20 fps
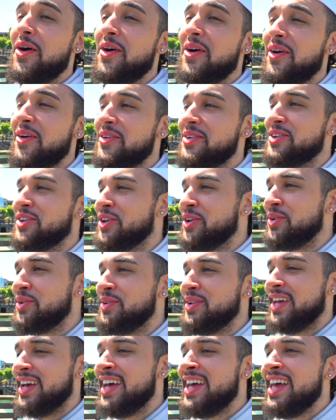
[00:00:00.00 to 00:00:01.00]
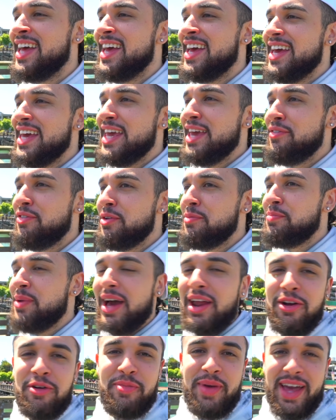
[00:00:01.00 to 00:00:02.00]
Oh, dude. Even
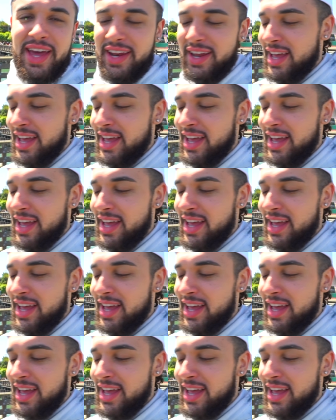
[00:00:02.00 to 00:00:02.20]
better, man.